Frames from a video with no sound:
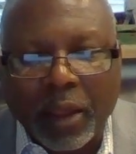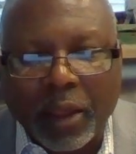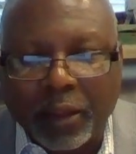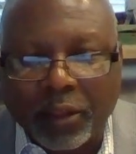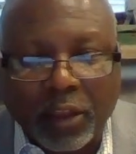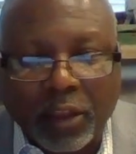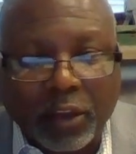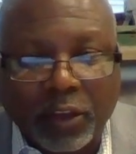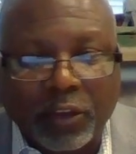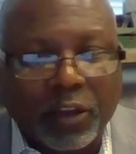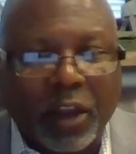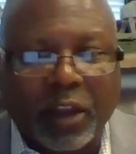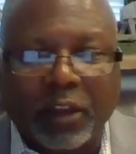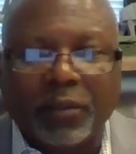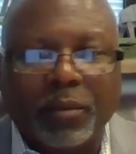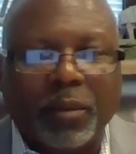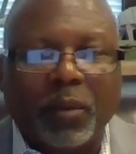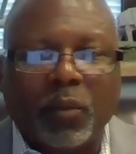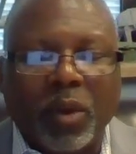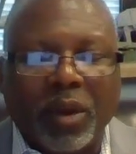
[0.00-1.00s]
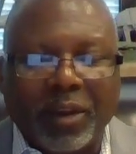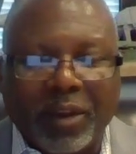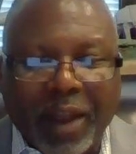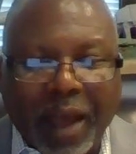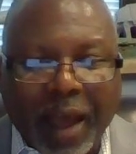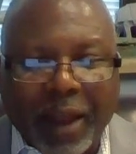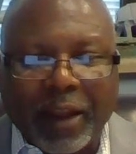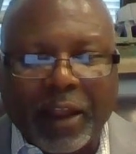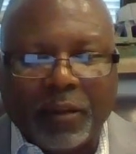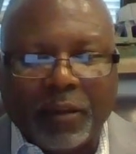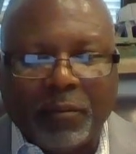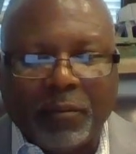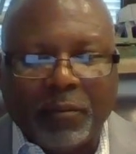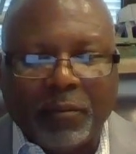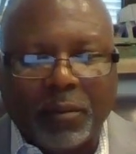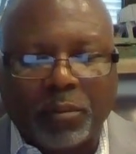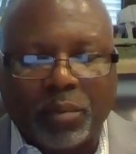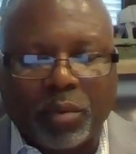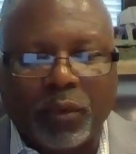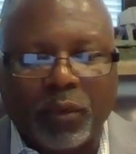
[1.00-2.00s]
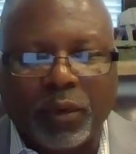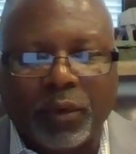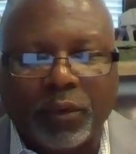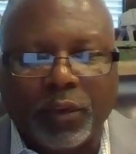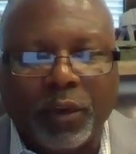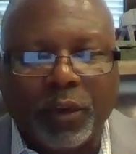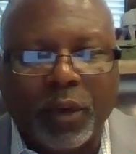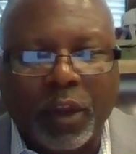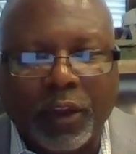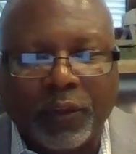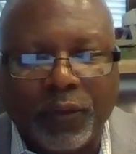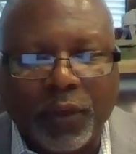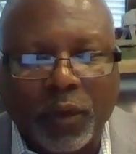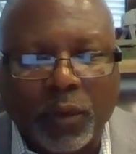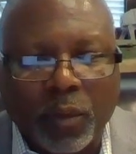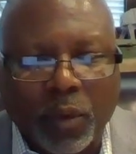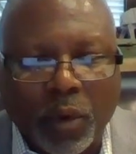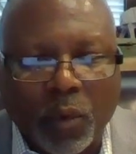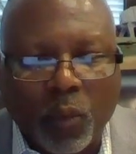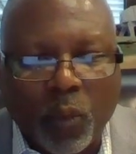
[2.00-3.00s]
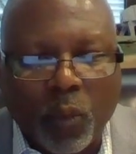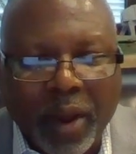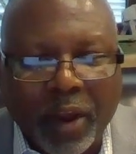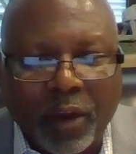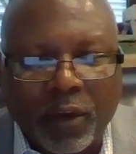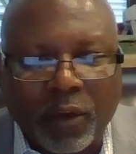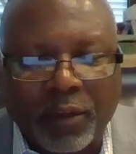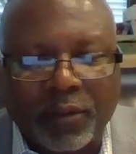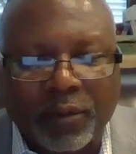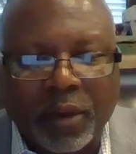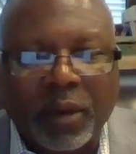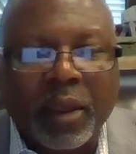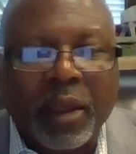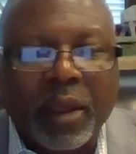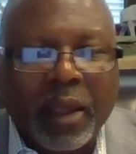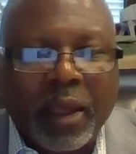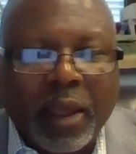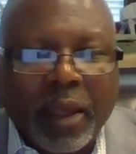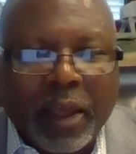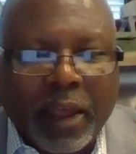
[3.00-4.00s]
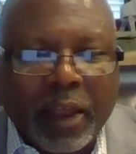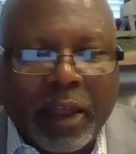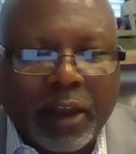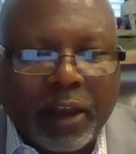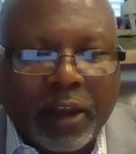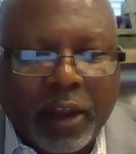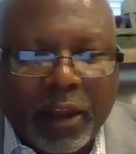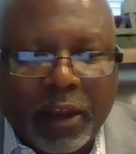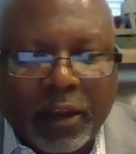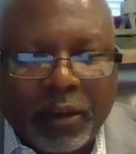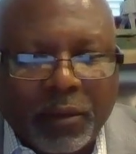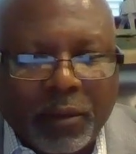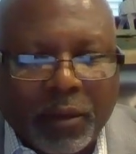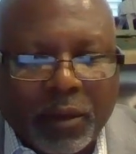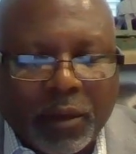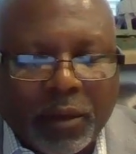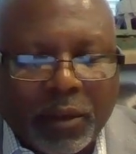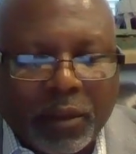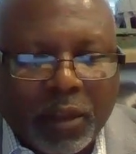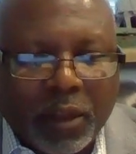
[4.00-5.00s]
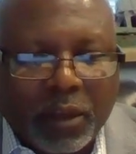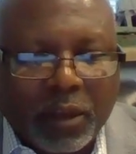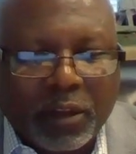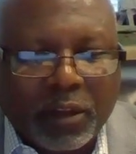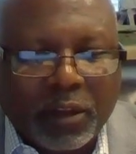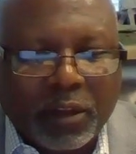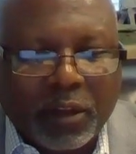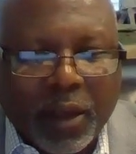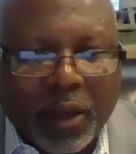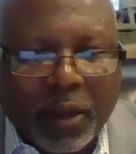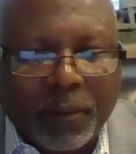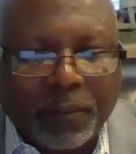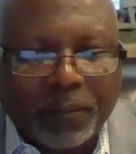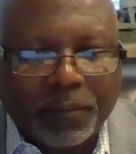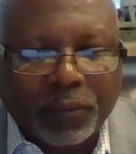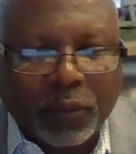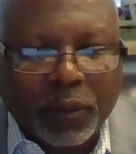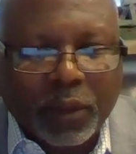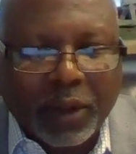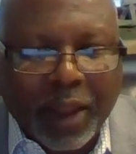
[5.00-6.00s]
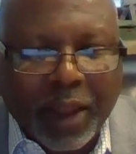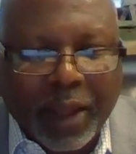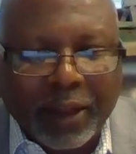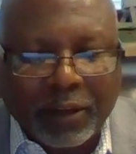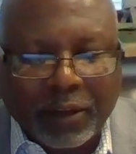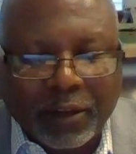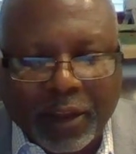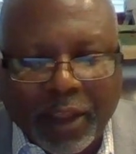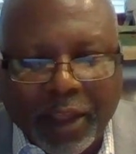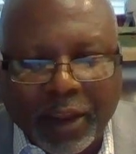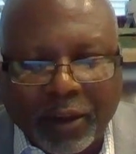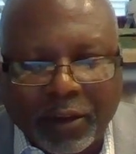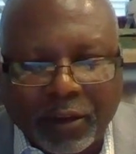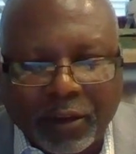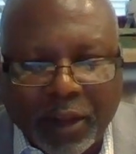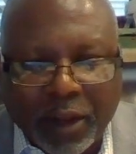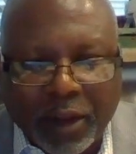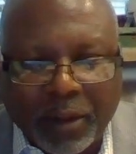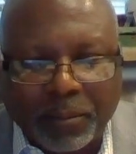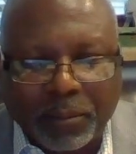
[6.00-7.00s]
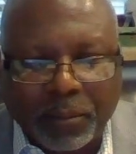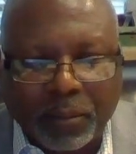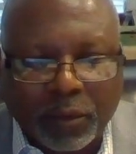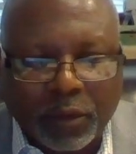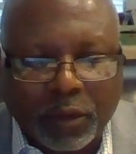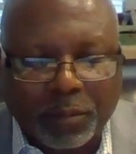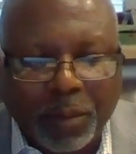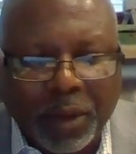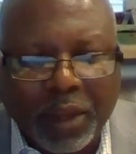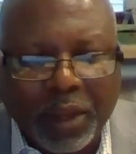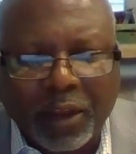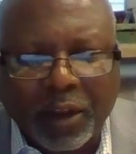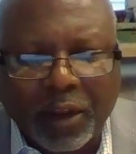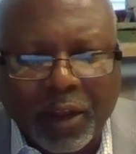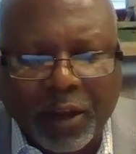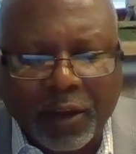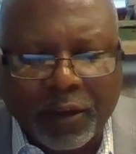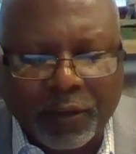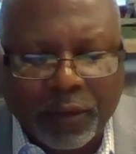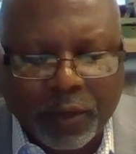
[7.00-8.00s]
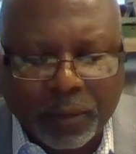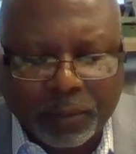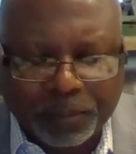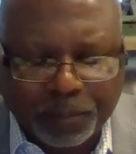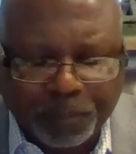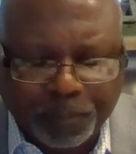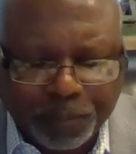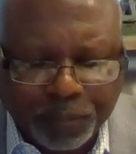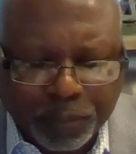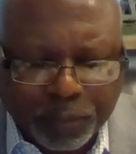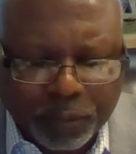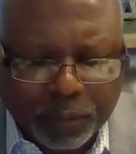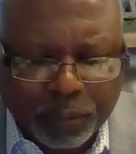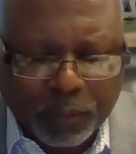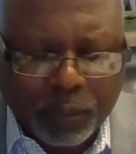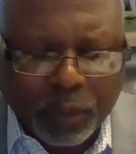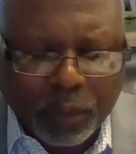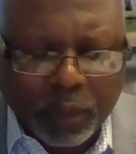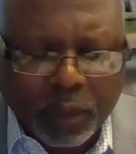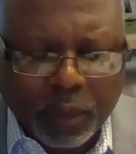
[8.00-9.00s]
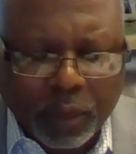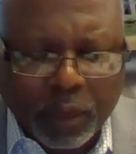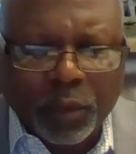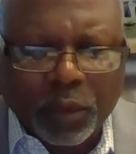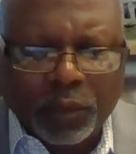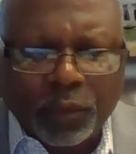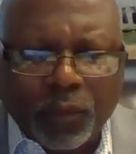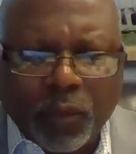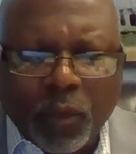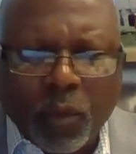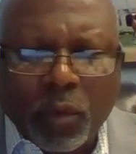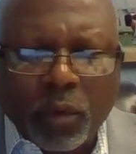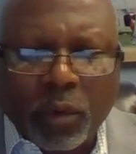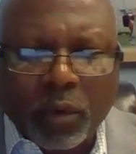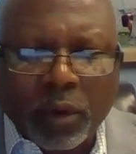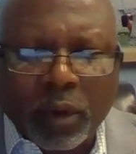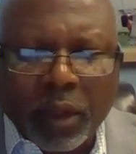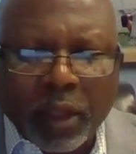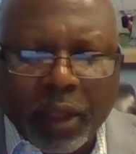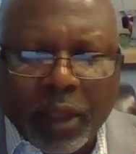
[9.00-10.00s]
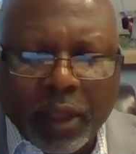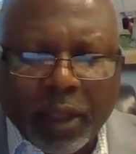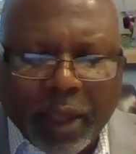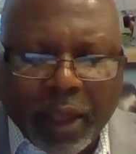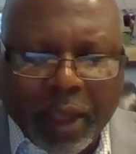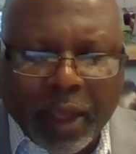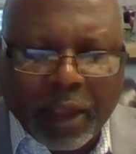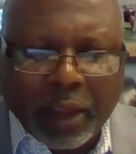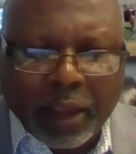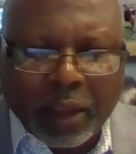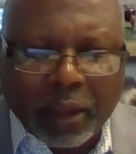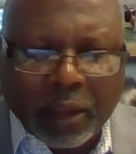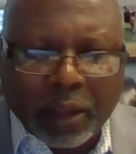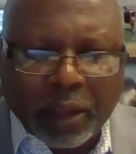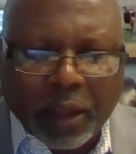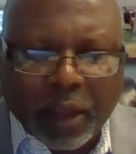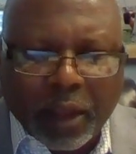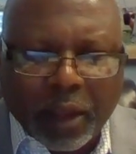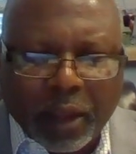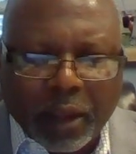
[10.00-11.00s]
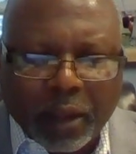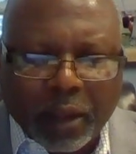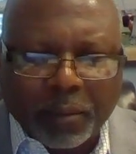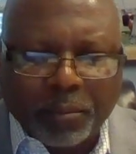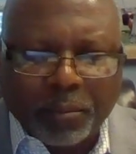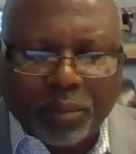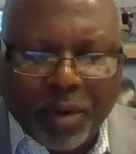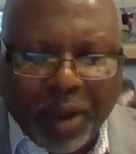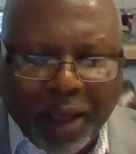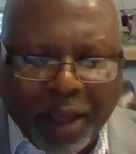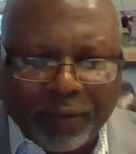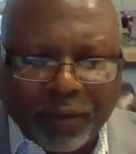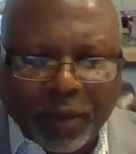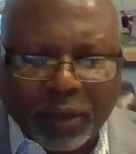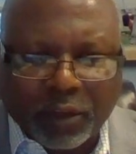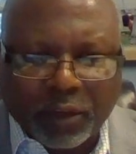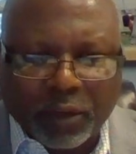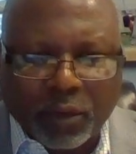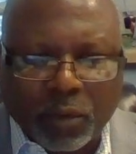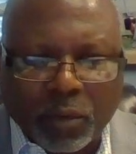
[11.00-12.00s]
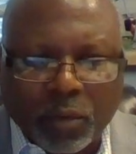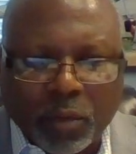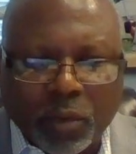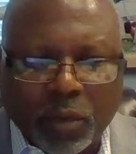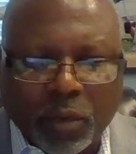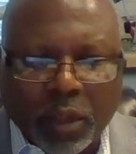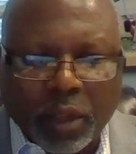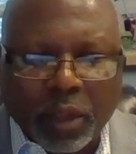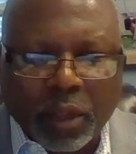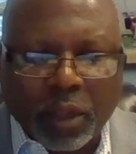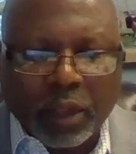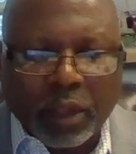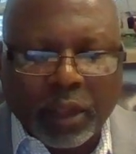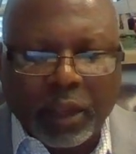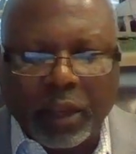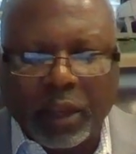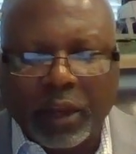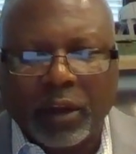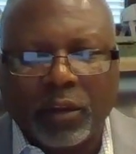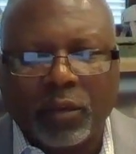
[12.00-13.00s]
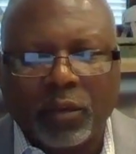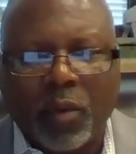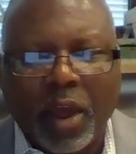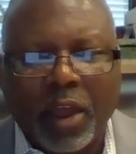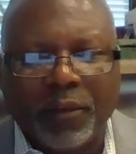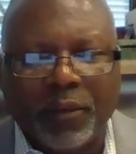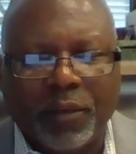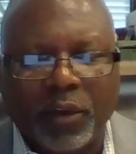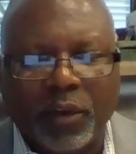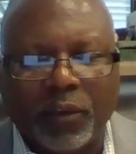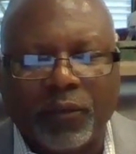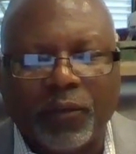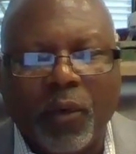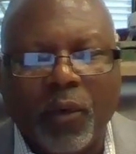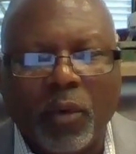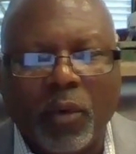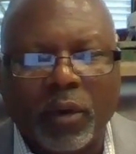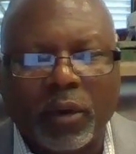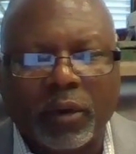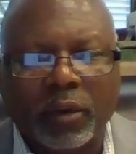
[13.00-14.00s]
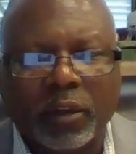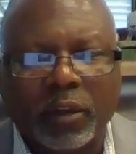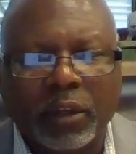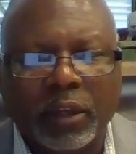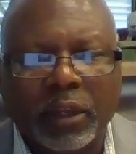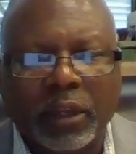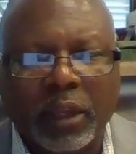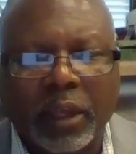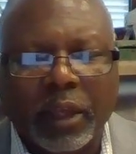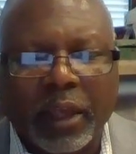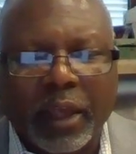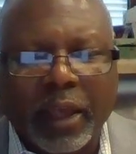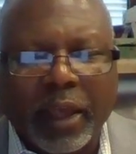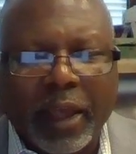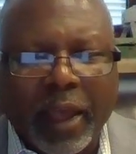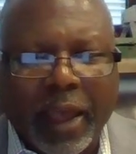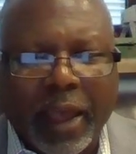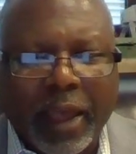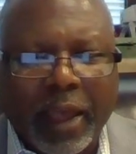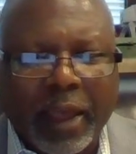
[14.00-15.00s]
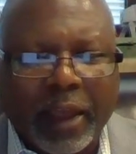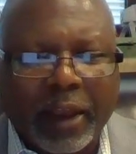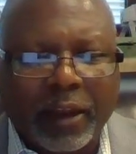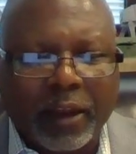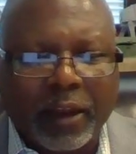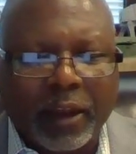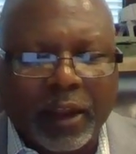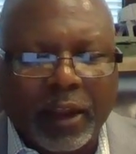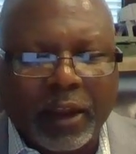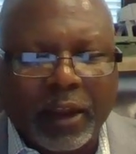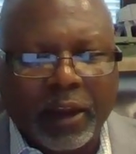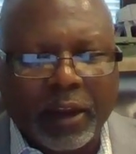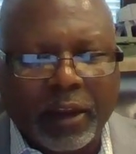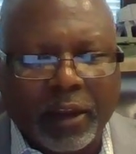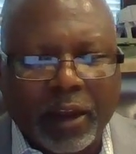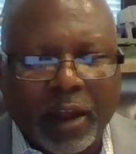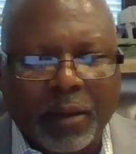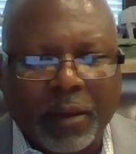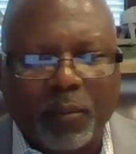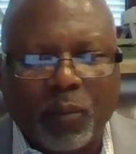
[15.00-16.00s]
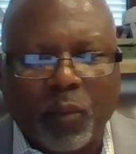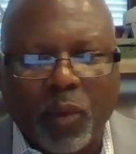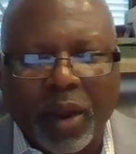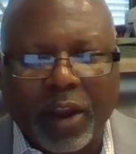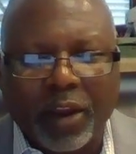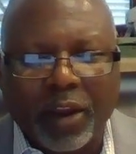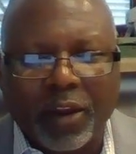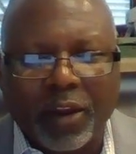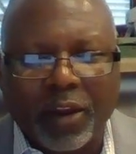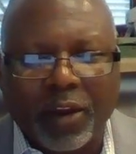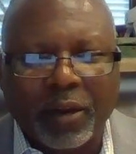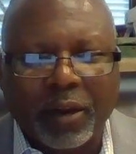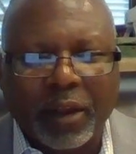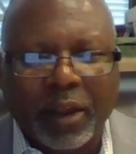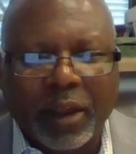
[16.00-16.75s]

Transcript: this judgment would not have been approved if you were aware of it. And in this client's case that I'm speaking of, it was for a private school. He and his wife are divorced, and it ended up where